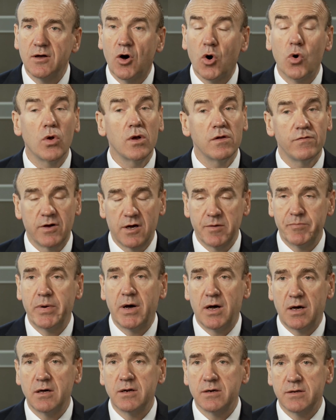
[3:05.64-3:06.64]
all of our
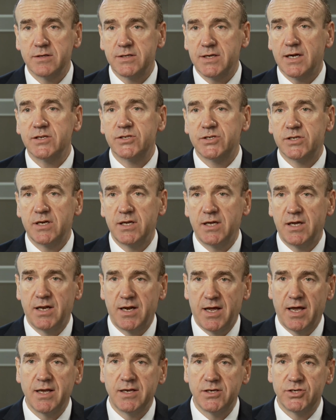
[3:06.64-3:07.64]
partners actually
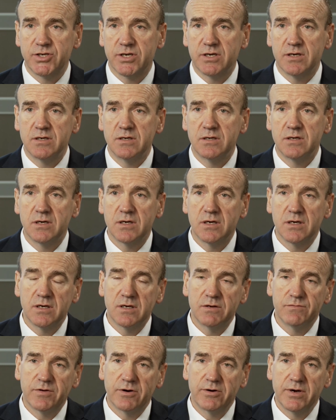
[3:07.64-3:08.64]
in Asia,
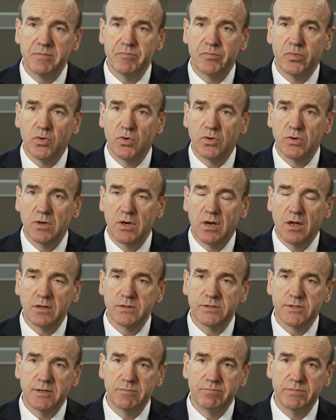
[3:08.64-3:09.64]
very important
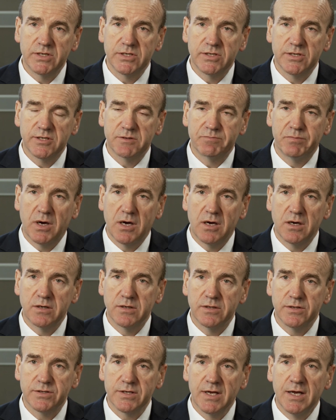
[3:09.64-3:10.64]
long-term business
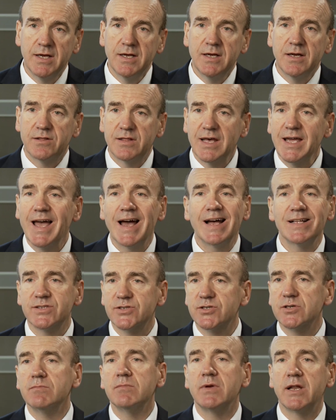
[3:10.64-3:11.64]
partners, they had
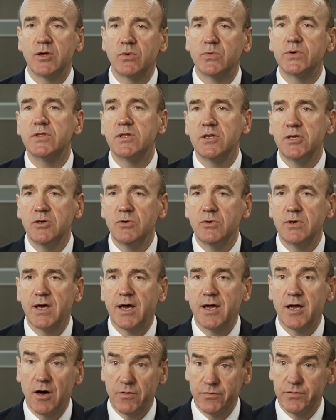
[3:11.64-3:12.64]
some link with the
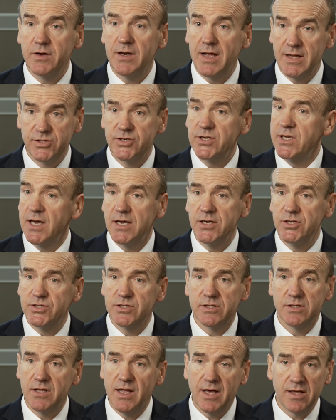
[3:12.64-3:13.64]
UK, often
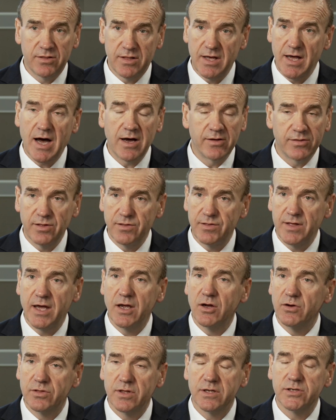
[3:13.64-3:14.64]
education. Either
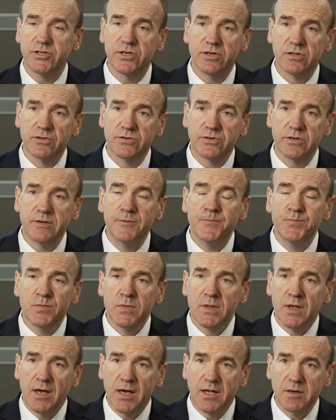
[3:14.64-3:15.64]
they or their children
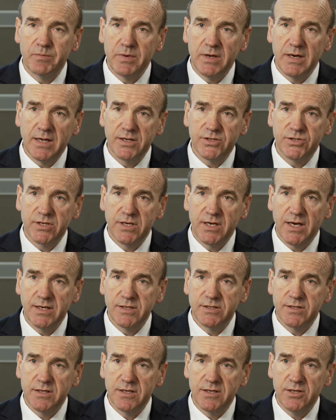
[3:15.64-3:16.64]
had been
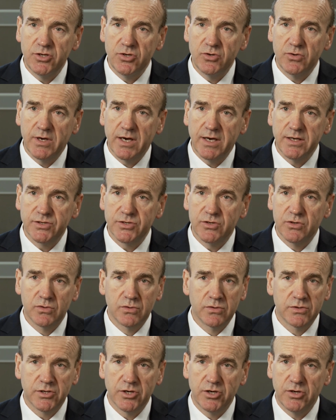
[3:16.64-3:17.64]
educated in UK
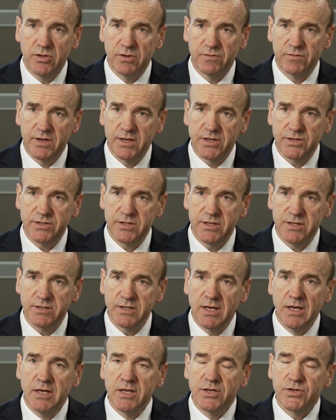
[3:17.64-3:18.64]
schools or
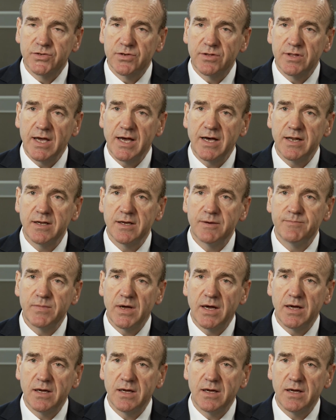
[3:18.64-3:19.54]
universities. So they had an